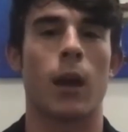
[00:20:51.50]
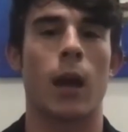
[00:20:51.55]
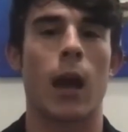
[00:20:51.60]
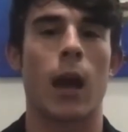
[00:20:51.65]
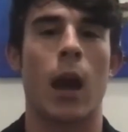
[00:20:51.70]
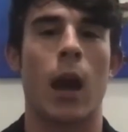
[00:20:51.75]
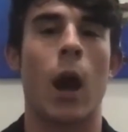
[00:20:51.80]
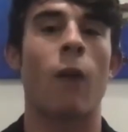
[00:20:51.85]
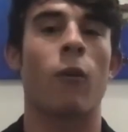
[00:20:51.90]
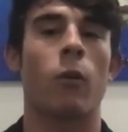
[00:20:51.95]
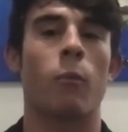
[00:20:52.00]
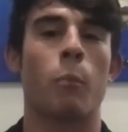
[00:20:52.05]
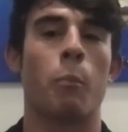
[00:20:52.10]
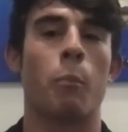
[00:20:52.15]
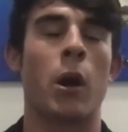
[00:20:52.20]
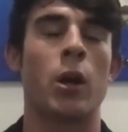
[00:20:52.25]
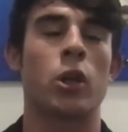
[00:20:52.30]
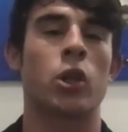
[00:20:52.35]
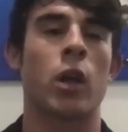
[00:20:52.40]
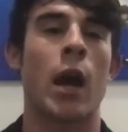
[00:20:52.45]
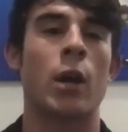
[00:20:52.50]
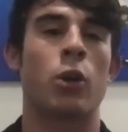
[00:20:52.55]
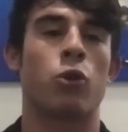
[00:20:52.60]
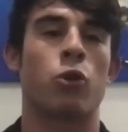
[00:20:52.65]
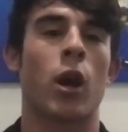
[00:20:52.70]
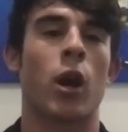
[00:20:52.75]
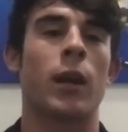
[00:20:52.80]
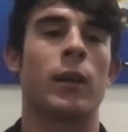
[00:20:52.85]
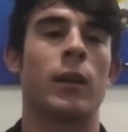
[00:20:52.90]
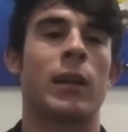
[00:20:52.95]
however much I
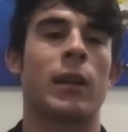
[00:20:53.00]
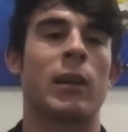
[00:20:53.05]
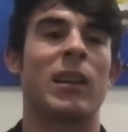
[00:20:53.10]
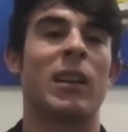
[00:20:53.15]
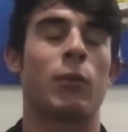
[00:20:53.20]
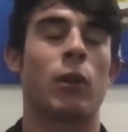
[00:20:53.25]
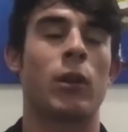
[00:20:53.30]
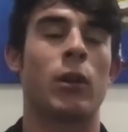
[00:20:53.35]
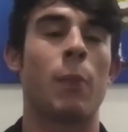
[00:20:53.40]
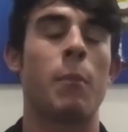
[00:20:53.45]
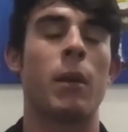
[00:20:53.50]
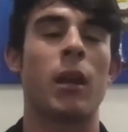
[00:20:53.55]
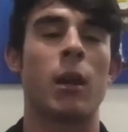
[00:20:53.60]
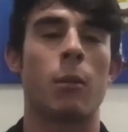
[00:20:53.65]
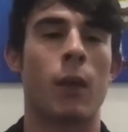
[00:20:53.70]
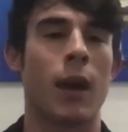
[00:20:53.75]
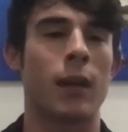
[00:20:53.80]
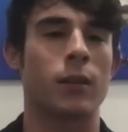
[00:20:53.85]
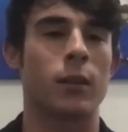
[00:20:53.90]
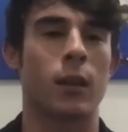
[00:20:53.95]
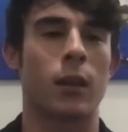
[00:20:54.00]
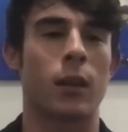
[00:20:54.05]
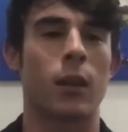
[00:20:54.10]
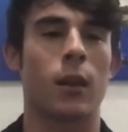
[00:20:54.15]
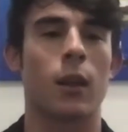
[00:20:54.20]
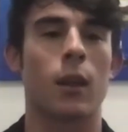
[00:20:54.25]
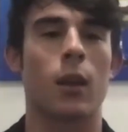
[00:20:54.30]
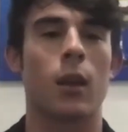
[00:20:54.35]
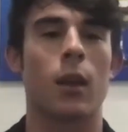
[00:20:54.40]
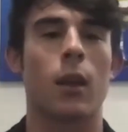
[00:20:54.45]
tried to minimize it,
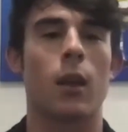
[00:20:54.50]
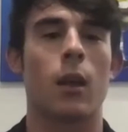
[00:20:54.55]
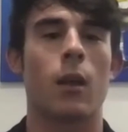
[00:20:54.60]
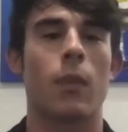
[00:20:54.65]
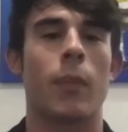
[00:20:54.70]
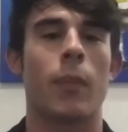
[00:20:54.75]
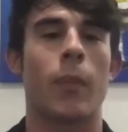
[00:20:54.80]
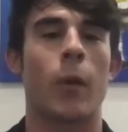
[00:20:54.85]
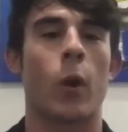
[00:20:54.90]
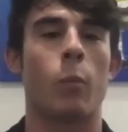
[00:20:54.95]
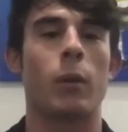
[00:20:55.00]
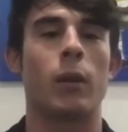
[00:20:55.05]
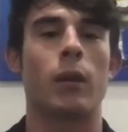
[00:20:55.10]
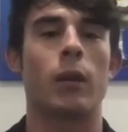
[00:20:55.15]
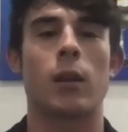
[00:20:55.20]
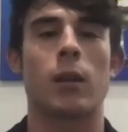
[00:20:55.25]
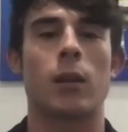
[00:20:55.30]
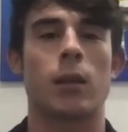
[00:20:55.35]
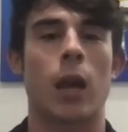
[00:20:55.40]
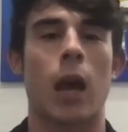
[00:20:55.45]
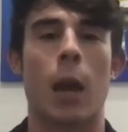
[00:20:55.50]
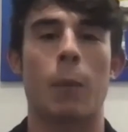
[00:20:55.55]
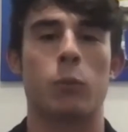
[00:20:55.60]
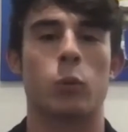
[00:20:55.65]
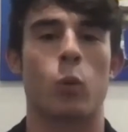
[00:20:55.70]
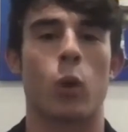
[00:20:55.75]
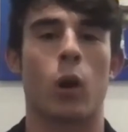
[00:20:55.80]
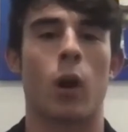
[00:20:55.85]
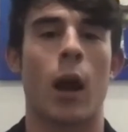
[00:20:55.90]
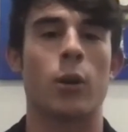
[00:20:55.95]
there'd be times
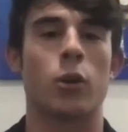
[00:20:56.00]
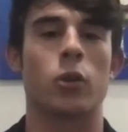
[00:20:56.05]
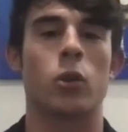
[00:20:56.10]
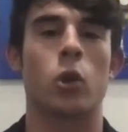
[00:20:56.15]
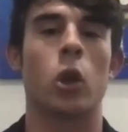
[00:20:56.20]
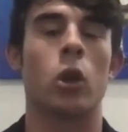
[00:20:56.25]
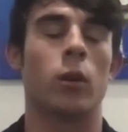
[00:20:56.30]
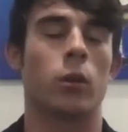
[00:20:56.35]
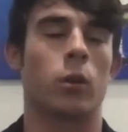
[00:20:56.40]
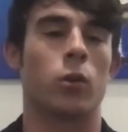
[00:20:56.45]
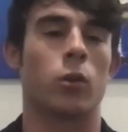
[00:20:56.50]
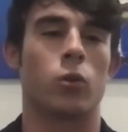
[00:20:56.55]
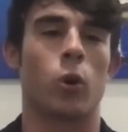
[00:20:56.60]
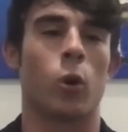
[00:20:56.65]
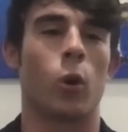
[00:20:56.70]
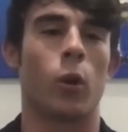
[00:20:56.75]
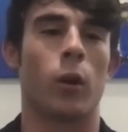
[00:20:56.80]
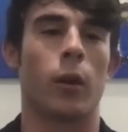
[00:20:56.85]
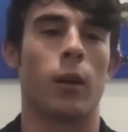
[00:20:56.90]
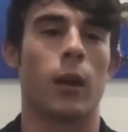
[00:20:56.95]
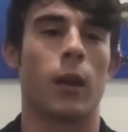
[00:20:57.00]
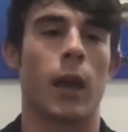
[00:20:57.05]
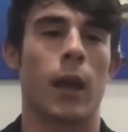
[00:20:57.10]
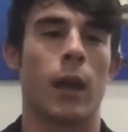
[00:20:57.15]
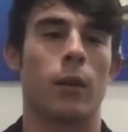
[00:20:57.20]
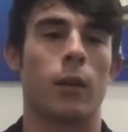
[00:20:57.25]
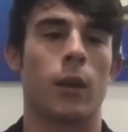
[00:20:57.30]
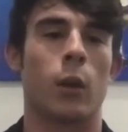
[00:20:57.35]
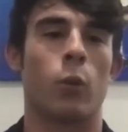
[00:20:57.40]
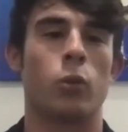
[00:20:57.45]
where I just couldn't control it
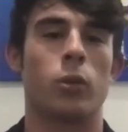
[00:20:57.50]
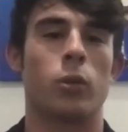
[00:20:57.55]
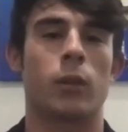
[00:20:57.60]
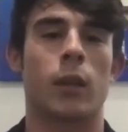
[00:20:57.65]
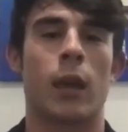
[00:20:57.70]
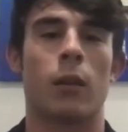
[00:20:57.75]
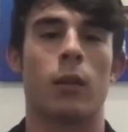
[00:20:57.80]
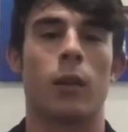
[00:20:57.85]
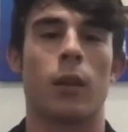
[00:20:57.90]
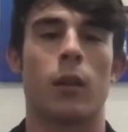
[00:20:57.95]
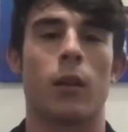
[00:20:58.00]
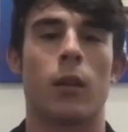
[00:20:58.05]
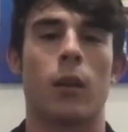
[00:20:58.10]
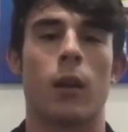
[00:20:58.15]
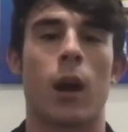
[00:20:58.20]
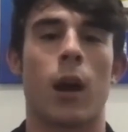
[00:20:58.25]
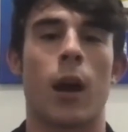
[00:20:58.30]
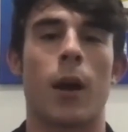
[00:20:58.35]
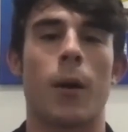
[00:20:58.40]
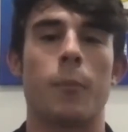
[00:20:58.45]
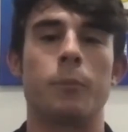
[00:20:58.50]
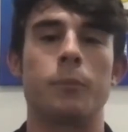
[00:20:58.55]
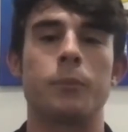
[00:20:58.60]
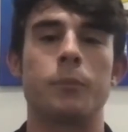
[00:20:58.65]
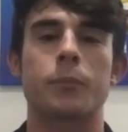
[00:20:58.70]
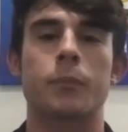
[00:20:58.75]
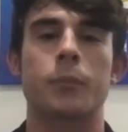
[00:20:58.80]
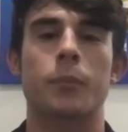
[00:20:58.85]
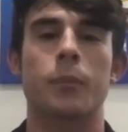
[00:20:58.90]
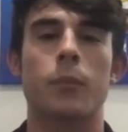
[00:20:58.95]
and it would just get um,
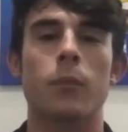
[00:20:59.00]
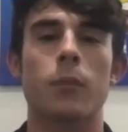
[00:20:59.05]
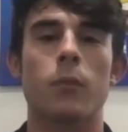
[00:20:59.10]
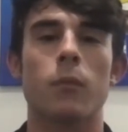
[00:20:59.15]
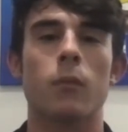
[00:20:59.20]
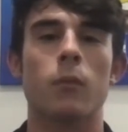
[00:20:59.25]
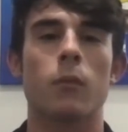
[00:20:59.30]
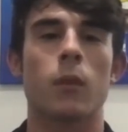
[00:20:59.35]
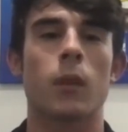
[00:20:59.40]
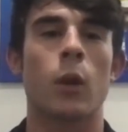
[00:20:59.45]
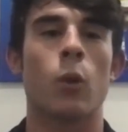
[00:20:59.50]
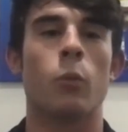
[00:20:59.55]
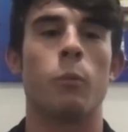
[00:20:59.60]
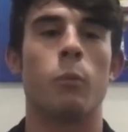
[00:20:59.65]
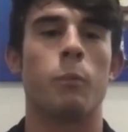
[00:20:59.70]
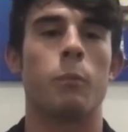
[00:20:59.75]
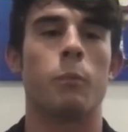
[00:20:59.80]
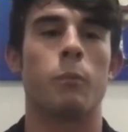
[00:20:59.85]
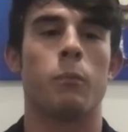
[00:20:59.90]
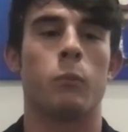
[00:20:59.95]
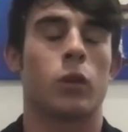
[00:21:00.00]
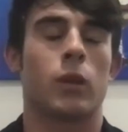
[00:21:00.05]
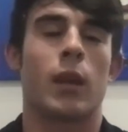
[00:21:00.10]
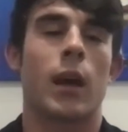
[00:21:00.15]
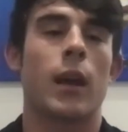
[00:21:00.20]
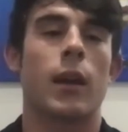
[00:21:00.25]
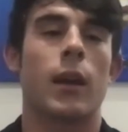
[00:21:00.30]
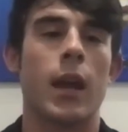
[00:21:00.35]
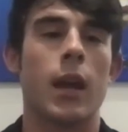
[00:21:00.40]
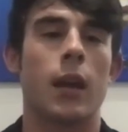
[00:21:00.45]
it would just get
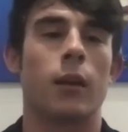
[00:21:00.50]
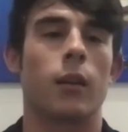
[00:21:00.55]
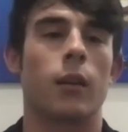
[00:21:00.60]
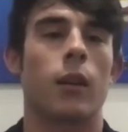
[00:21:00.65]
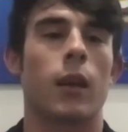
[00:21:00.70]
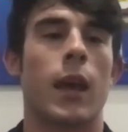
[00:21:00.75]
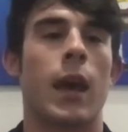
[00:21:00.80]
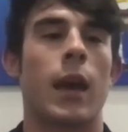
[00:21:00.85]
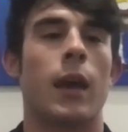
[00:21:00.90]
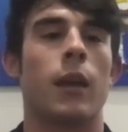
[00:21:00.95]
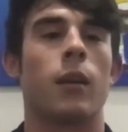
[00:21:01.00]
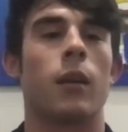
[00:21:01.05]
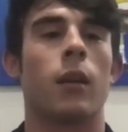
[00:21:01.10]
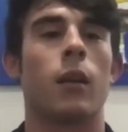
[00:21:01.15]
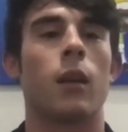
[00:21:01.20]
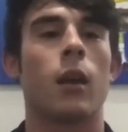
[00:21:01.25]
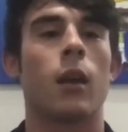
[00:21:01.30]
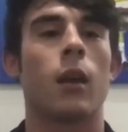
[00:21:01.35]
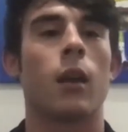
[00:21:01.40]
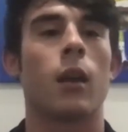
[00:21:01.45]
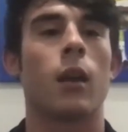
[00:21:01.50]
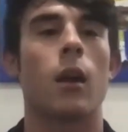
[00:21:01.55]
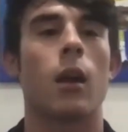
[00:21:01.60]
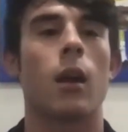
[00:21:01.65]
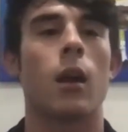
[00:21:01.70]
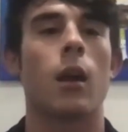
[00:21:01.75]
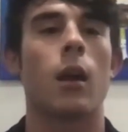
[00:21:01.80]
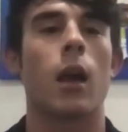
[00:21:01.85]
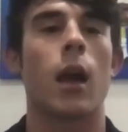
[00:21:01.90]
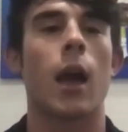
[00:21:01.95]
out of hand. And
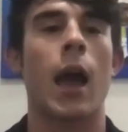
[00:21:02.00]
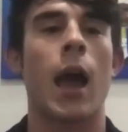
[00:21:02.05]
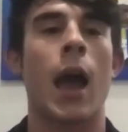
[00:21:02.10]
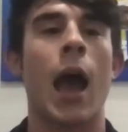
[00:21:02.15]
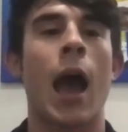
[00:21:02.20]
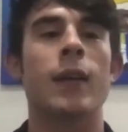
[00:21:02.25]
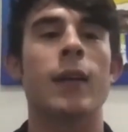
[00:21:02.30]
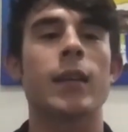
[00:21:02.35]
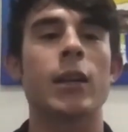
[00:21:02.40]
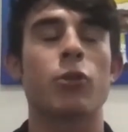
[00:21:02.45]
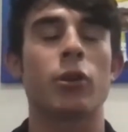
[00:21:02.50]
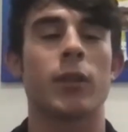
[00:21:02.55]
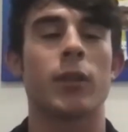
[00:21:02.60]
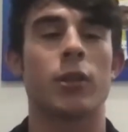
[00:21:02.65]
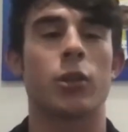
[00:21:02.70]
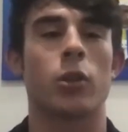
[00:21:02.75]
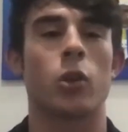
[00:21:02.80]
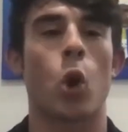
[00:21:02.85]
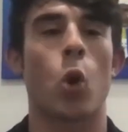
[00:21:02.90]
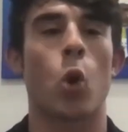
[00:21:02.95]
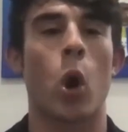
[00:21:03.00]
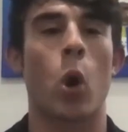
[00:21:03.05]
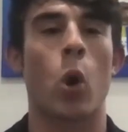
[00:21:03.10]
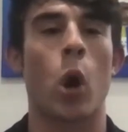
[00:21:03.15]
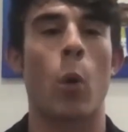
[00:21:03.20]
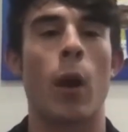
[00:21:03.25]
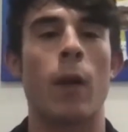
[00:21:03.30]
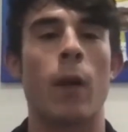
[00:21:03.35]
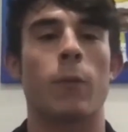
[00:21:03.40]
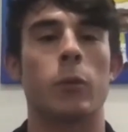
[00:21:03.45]
as I transitioned o-
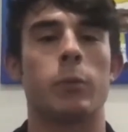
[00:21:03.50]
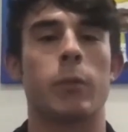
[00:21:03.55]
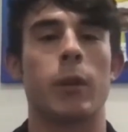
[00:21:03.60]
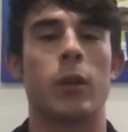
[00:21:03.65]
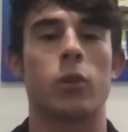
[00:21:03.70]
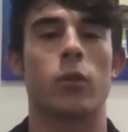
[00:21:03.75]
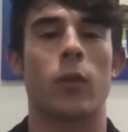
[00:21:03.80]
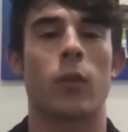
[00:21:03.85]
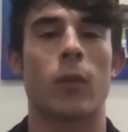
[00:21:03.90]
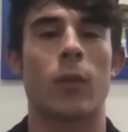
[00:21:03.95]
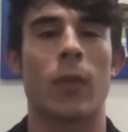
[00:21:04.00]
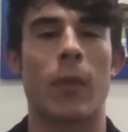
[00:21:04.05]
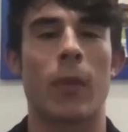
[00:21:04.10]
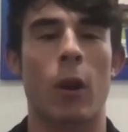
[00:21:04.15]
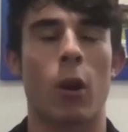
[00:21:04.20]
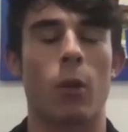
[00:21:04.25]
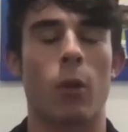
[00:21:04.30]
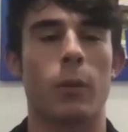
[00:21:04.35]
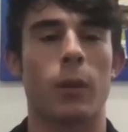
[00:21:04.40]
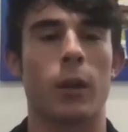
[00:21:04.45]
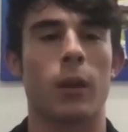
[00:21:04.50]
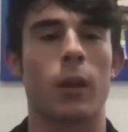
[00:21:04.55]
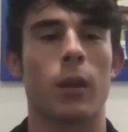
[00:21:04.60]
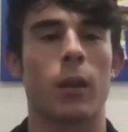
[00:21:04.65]
away from speech therapy,